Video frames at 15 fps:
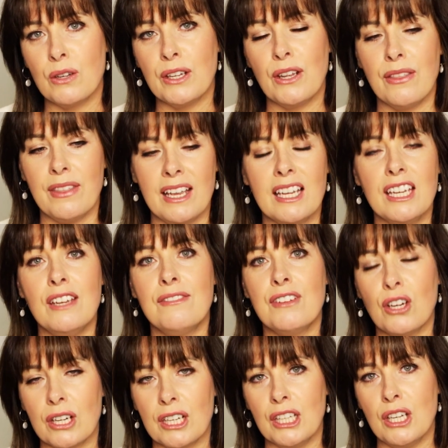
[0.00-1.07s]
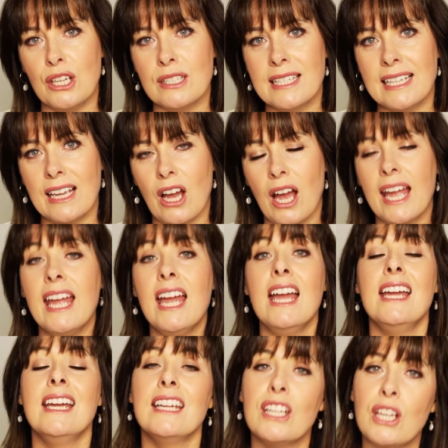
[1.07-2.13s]
or you think you've got a UTI,
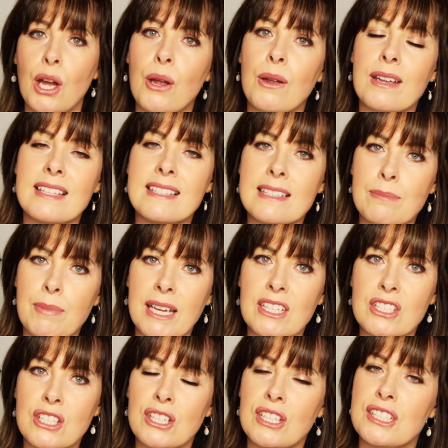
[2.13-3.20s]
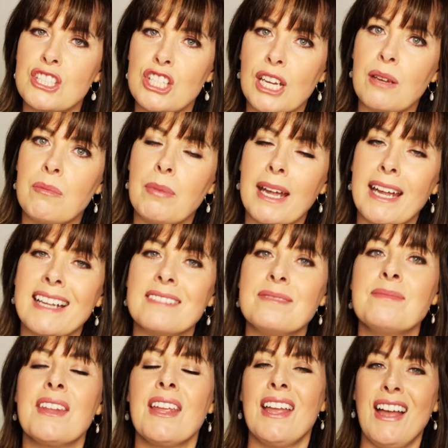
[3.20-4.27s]
go and speak to your GP.
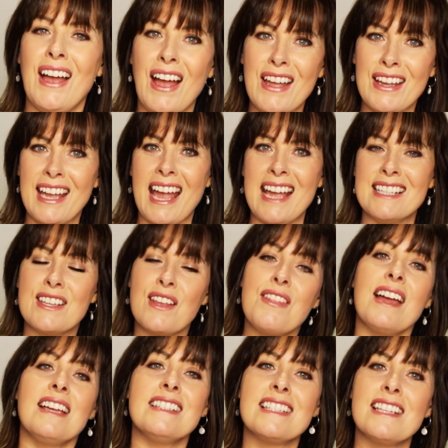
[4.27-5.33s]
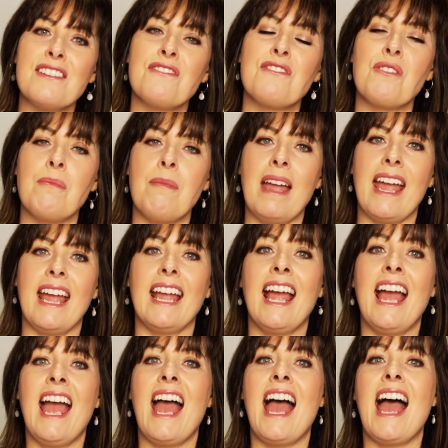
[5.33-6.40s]
Okay, so that's it for me,
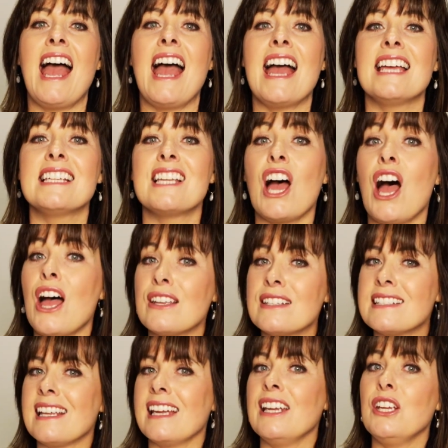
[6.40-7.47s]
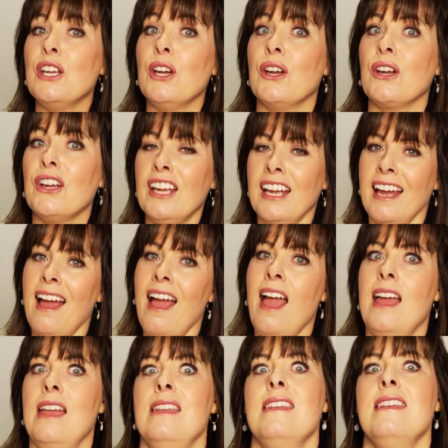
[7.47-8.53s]
and I'll see you
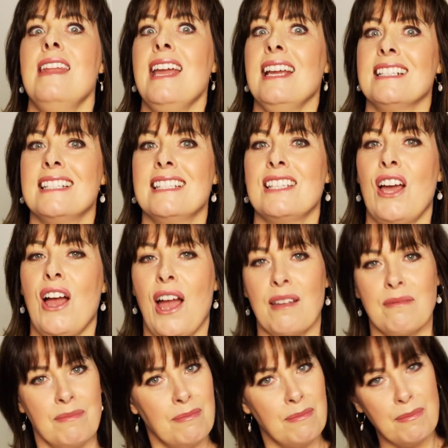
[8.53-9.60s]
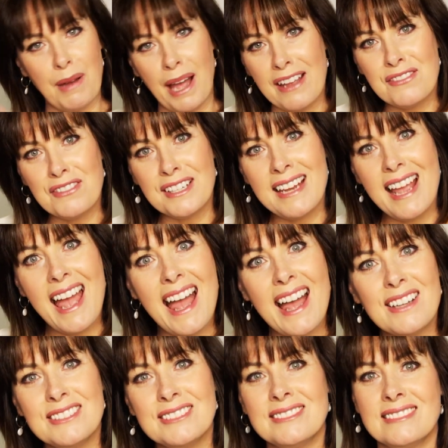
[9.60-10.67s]
next time. Bye for
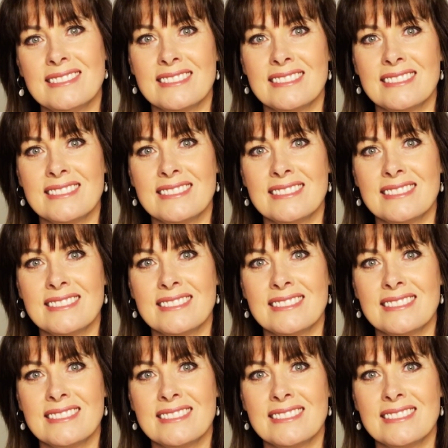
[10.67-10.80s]
now.